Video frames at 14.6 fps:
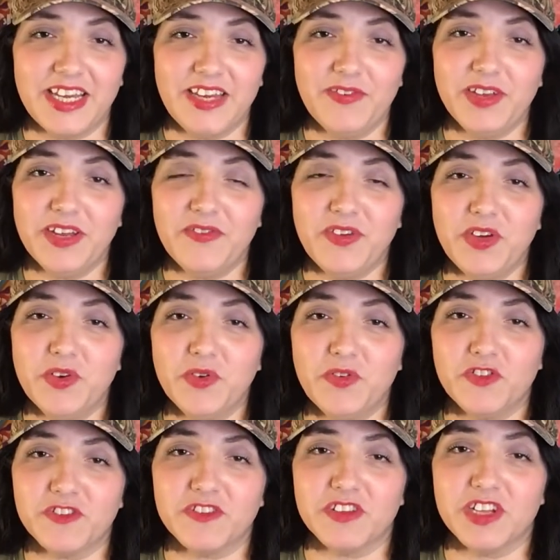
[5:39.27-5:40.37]
even if you
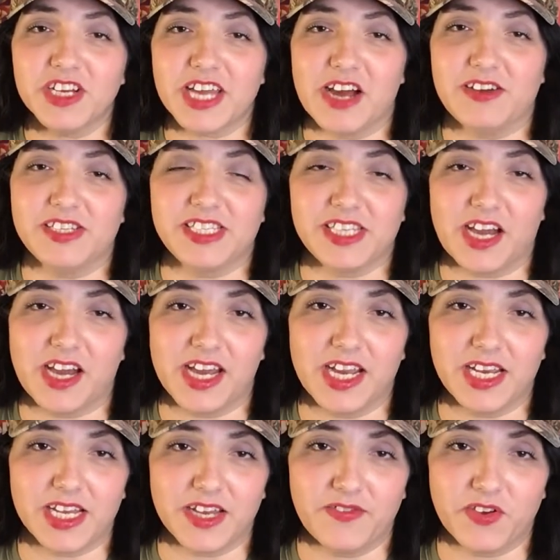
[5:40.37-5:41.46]
just look
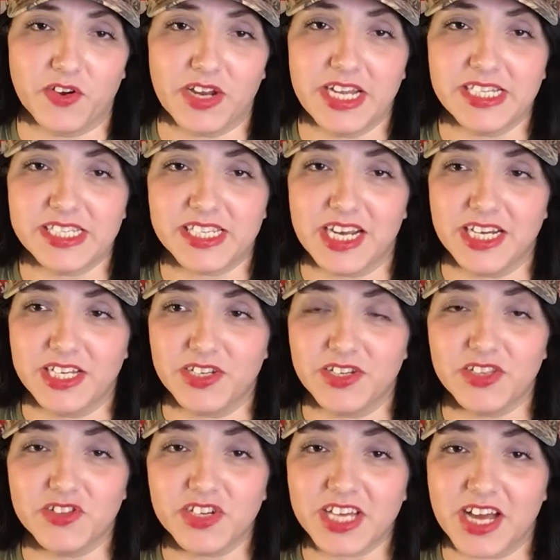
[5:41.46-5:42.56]
outside, if you're inside and you
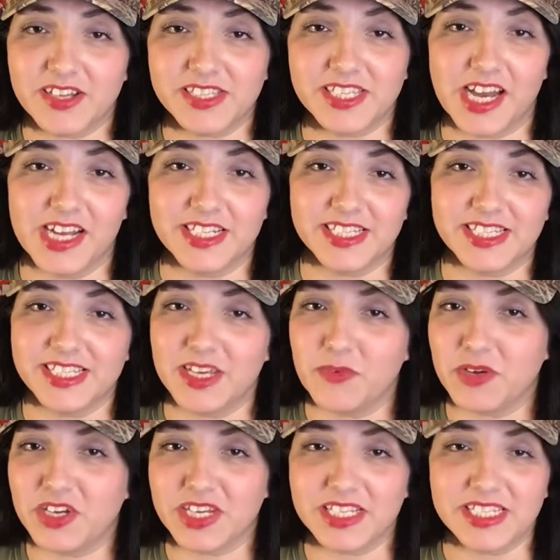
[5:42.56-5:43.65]
can look outside and see
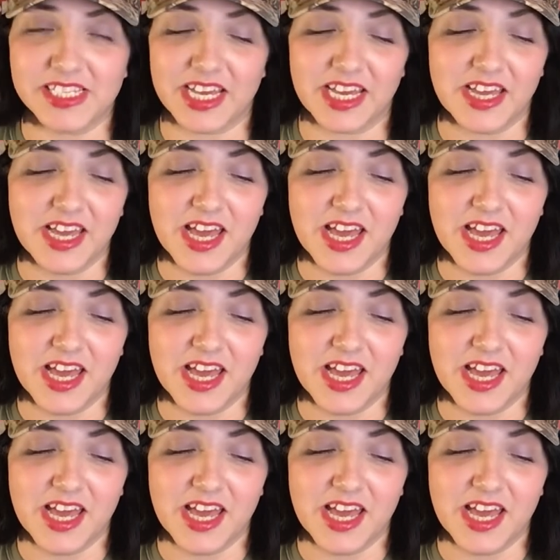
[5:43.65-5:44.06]
what you can see,